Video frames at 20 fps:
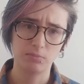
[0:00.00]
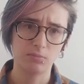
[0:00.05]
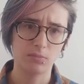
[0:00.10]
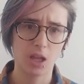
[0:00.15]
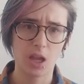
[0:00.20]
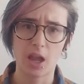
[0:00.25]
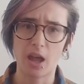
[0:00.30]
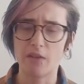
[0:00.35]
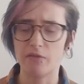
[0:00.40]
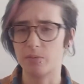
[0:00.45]

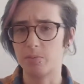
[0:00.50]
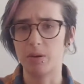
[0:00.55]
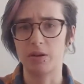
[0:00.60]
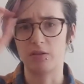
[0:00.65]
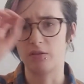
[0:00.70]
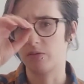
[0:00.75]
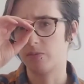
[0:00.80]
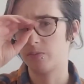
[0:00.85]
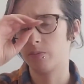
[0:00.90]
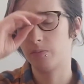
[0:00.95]
I have a pair
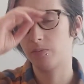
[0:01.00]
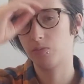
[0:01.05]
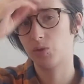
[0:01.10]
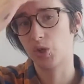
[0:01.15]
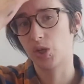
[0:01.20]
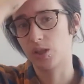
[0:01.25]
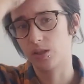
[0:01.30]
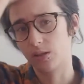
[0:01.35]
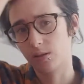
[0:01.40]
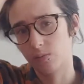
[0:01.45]
of
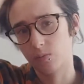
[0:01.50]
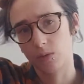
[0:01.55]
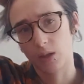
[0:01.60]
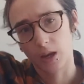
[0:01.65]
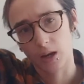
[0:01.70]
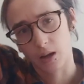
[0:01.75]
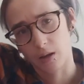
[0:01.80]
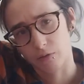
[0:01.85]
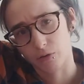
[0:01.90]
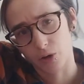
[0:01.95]
jeans that
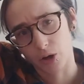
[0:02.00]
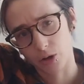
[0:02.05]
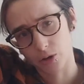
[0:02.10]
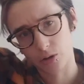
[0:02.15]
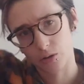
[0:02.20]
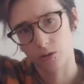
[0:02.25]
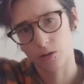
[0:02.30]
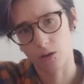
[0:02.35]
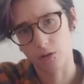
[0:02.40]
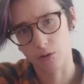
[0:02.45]

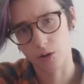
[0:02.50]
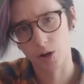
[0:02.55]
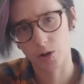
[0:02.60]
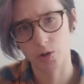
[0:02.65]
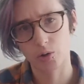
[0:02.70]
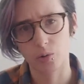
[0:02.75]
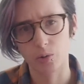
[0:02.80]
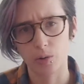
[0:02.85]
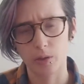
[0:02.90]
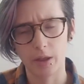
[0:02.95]
have a crotch
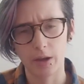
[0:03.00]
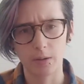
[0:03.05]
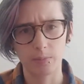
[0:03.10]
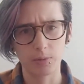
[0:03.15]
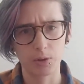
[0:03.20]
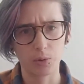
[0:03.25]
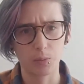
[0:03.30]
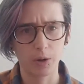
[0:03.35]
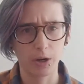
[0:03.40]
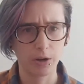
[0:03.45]
hole that I'm
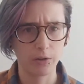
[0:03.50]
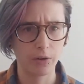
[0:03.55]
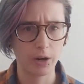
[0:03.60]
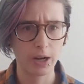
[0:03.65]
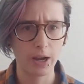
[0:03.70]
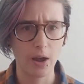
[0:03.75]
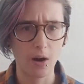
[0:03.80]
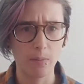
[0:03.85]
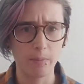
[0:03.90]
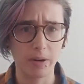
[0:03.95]
still wearing right
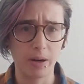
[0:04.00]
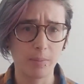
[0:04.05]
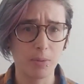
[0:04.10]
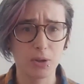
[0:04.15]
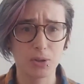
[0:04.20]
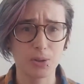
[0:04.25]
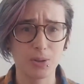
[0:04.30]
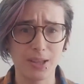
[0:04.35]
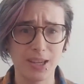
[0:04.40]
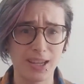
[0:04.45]
now, but I'm
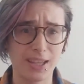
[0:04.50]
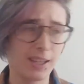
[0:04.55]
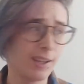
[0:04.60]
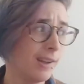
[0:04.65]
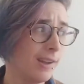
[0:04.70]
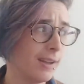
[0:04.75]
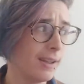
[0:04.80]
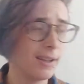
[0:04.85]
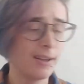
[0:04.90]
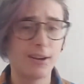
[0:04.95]
also like
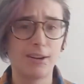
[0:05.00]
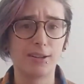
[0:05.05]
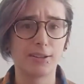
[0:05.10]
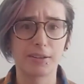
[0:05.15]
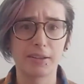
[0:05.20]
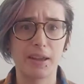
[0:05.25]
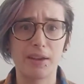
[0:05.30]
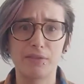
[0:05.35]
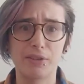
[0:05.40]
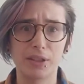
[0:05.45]

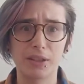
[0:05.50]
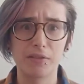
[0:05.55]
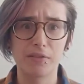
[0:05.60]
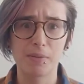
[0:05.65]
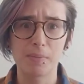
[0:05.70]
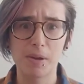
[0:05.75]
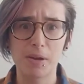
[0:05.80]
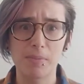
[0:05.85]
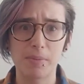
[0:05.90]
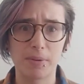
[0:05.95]
hardly ever leaving
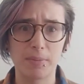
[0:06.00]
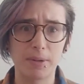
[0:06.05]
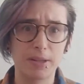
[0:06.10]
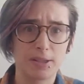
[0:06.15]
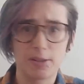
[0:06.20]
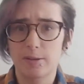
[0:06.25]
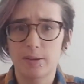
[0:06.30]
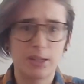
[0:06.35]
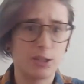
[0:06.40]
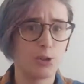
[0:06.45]
my apartment,
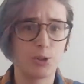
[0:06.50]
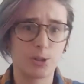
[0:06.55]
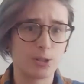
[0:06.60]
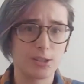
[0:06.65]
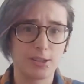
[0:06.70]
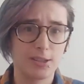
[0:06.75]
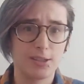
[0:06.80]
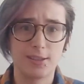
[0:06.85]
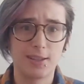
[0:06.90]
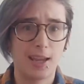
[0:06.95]
so I just
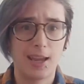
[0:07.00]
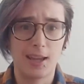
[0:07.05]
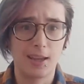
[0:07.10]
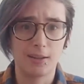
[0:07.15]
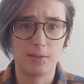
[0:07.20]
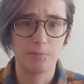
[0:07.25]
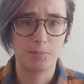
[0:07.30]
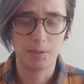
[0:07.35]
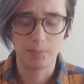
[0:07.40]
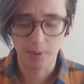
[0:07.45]

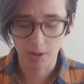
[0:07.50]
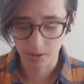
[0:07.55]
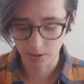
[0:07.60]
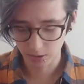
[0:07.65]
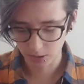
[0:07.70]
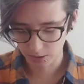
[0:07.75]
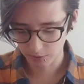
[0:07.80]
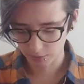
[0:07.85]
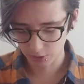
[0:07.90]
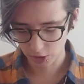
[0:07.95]
can't be bothered
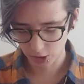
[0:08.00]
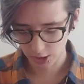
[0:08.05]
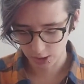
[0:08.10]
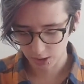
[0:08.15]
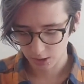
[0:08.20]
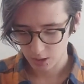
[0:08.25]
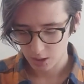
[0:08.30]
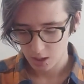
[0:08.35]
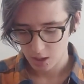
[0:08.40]
to give a shit.